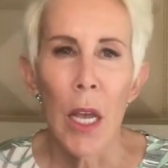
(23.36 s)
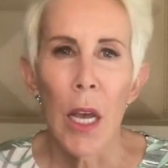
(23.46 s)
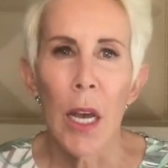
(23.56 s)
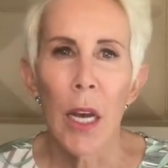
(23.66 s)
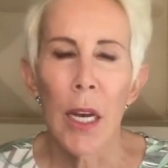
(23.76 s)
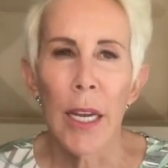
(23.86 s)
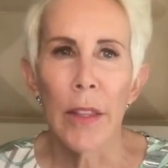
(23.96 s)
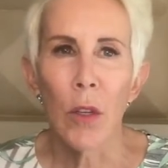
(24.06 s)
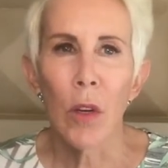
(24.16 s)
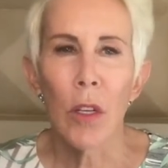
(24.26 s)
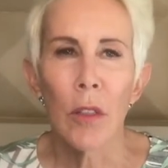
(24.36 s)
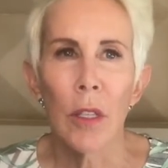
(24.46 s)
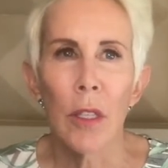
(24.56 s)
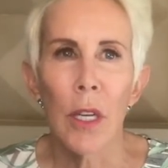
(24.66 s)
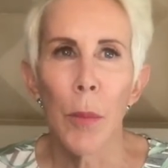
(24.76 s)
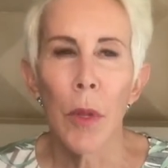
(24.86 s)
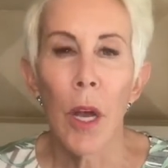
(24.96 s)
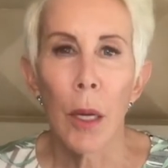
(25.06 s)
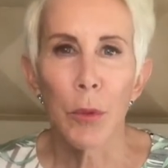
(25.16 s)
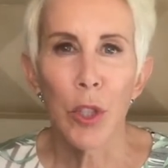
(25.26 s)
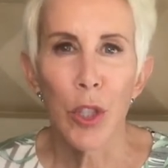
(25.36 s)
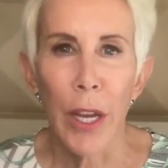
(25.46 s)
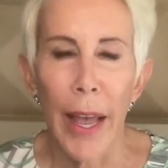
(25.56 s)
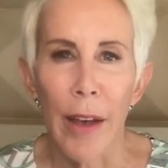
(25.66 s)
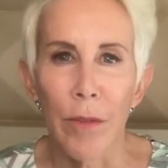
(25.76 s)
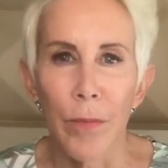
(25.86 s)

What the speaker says: And there are a couple of options you have.